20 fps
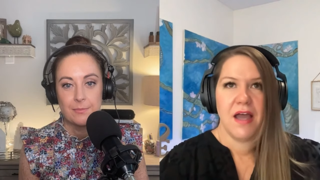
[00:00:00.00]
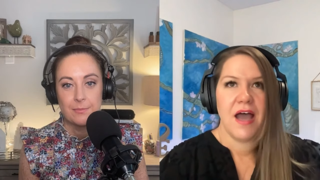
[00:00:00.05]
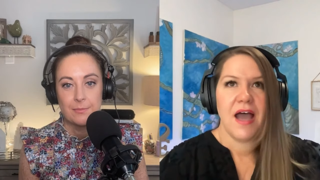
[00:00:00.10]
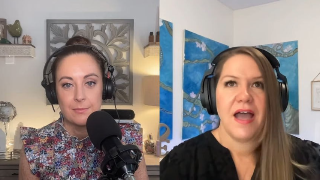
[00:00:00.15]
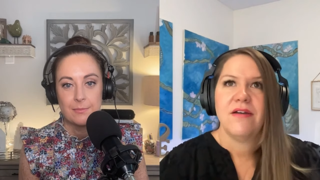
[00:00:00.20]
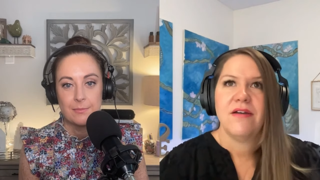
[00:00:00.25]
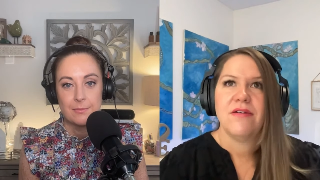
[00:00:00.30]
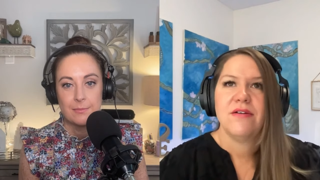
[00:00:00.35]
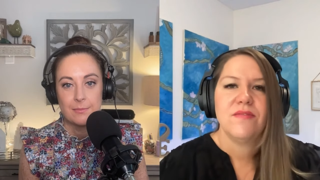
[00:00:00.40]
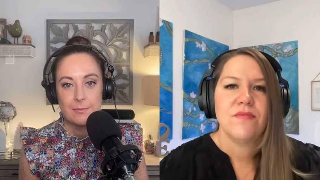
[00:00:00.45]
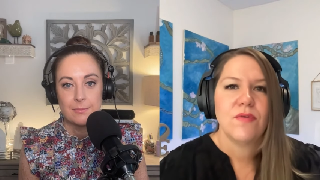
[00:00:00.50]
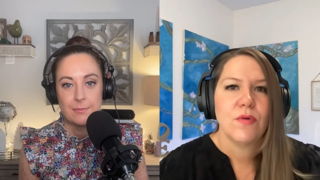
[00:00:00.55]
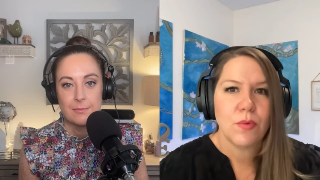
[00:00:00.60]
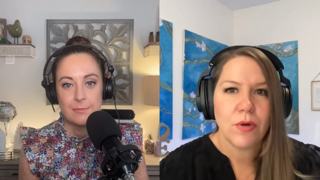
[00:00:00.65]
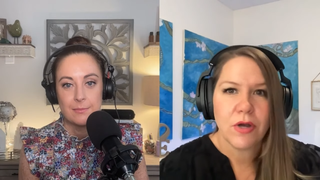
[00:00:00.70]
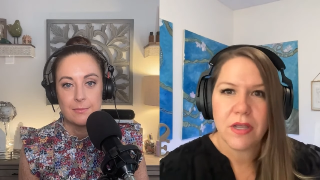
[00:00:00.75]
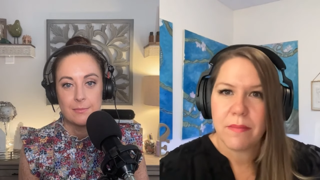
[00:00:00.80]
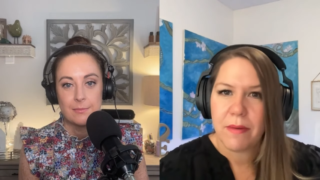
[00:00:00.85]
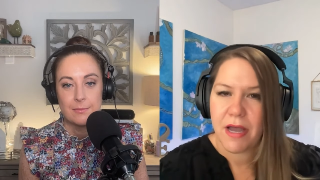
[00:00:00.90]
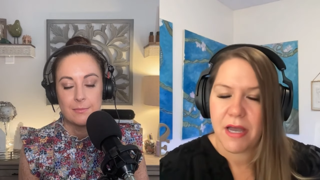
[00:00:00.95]
Speaker 1: I don't even
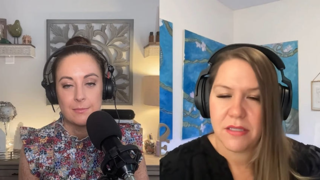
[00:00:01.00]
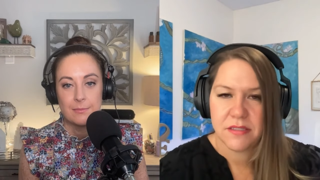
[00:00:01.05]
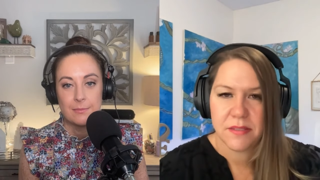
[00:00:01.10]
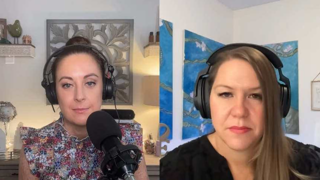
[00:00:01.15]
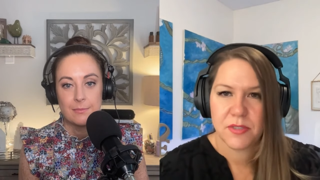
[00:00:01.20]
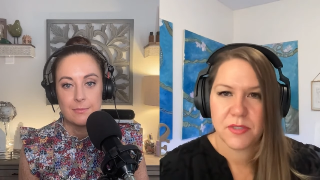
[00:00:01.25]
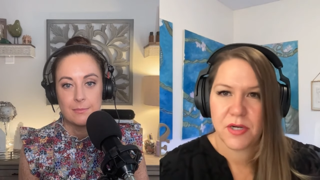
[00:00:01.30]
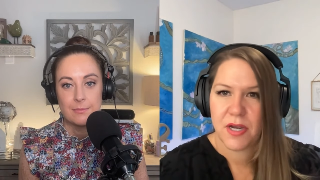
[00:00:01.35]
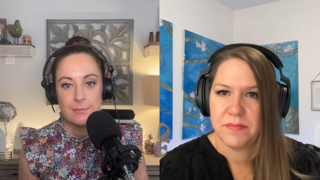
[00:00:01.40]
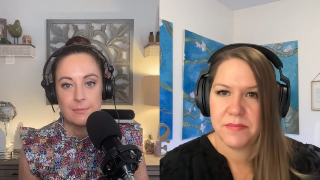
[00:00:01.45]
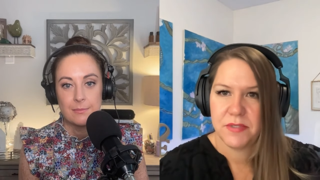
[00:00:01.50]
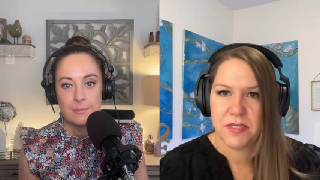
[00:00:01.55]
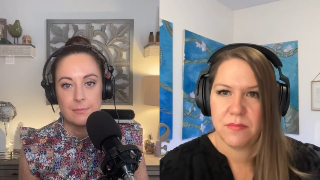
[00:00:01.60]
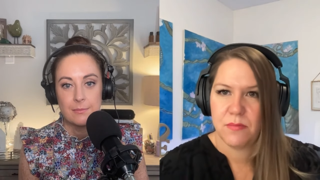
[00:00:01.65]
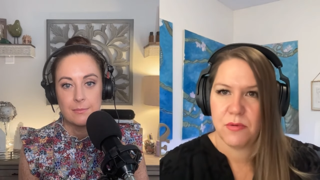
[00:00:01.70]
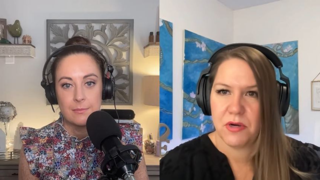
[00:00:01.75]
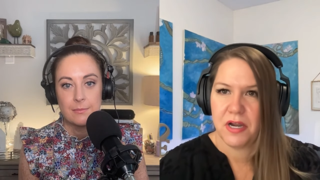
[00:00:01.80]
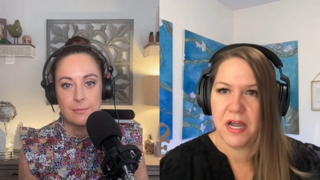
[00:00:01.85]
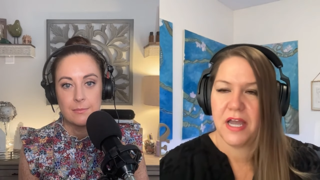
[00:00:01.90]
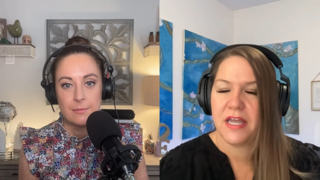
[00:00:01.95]
worry about unsubscribes
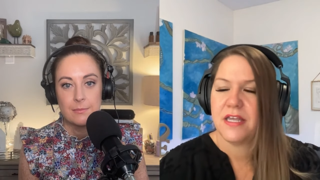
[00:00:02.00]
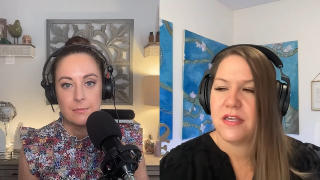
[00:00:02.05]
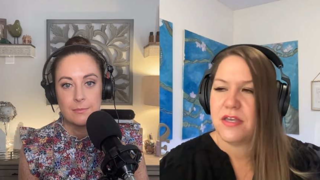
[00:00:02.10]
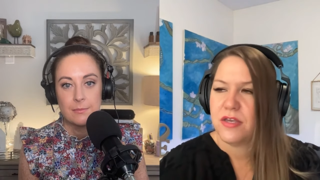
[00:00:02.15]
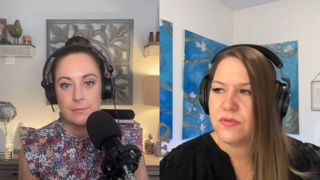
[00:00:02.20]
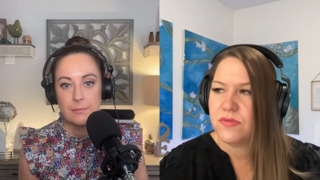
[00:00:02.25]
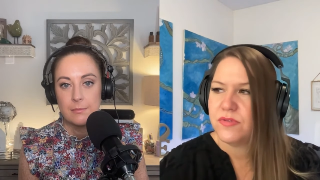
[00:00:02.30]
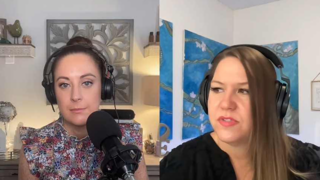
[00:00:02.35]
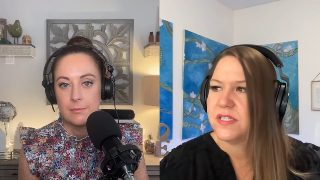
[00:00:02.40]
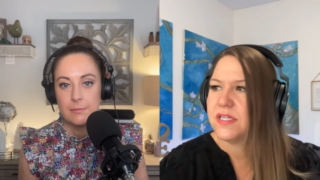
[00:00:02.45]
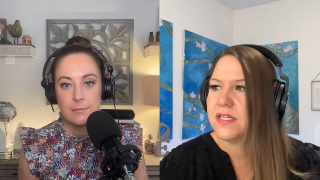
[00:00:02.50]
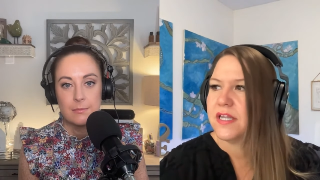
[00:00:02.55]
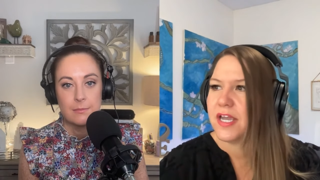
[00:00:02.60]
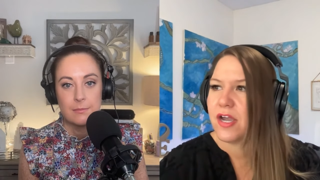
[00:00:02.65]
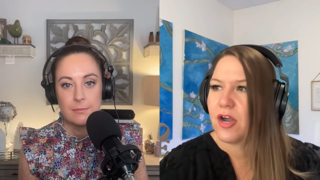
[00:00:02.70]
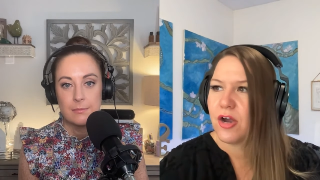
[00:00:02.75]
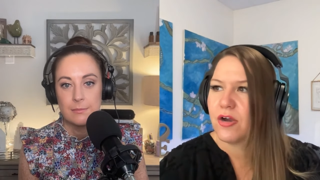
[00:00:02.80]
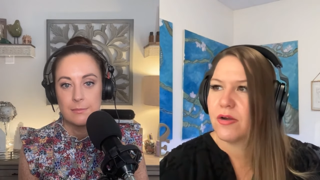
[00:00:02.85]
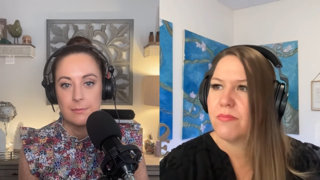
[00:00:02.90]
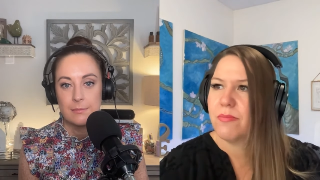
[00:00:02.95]
anymore. It used to like
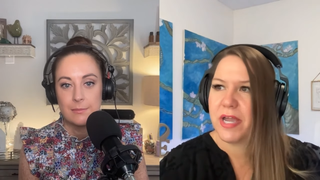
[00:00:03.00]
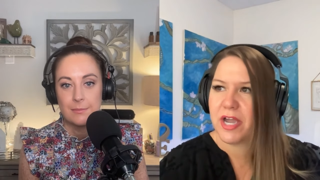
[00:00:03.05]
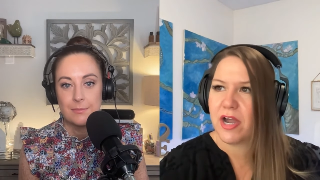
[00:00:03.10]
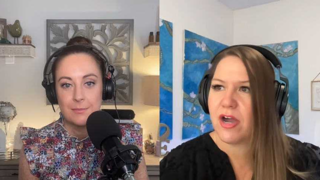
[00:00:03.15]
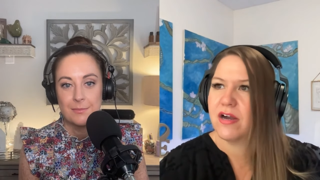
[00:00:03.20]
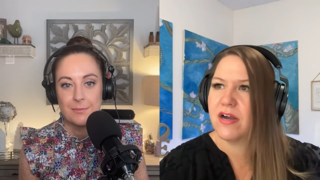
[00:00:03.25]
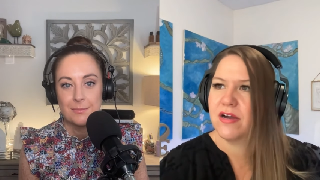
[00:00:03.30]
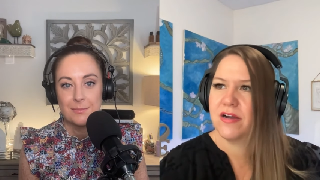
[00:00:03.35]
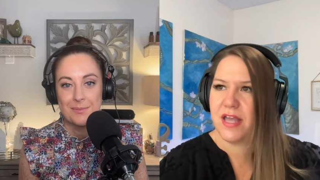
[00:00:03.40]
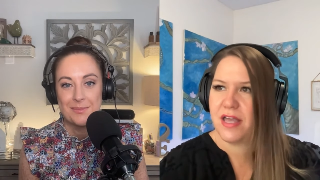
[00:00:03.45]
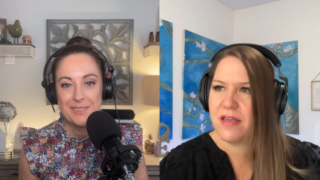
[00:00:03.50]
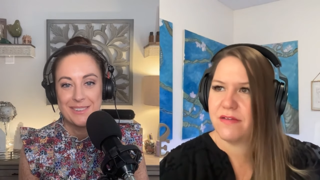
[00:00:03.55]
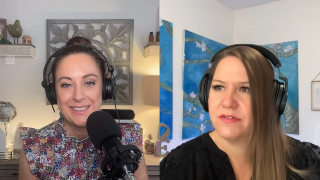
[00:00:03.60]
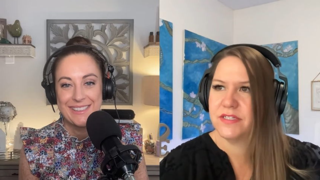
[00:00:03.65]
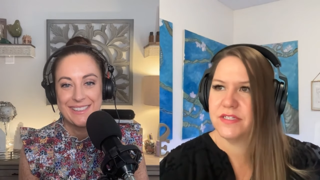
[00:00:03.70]
hurt my heart every